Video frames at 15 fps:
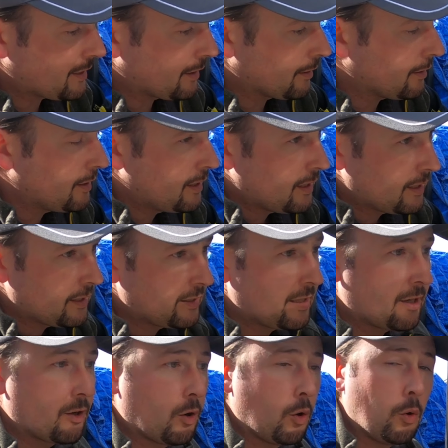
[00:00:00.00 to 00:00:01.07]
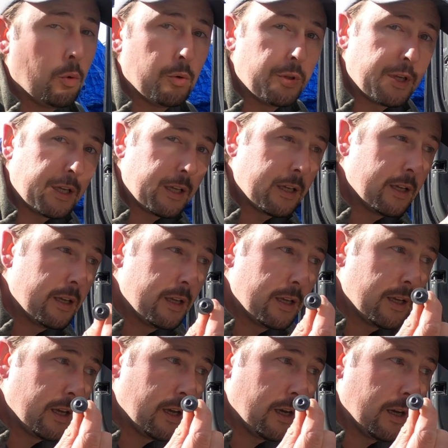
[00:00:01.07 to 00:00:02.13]
here that are holding
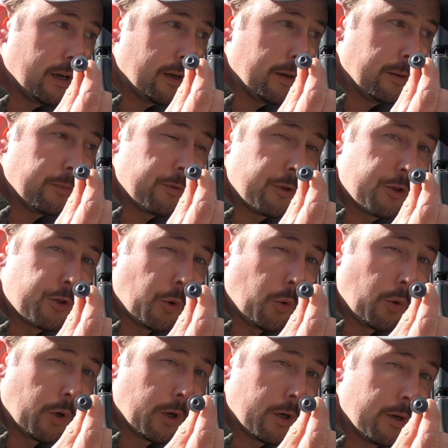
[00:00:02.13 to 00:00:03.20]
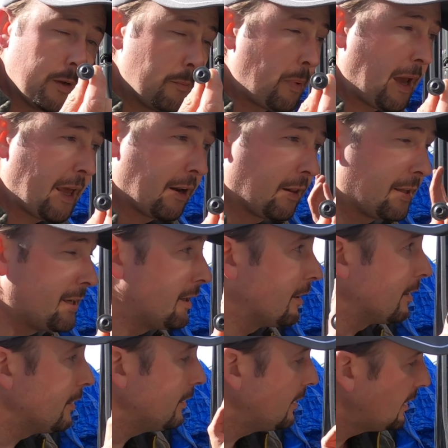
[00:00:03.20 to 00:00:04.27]
the door panel
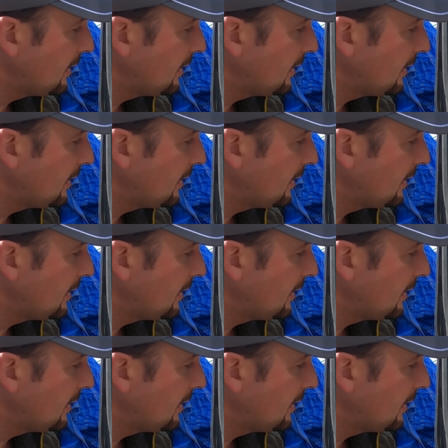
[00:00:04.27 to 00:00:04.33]
here.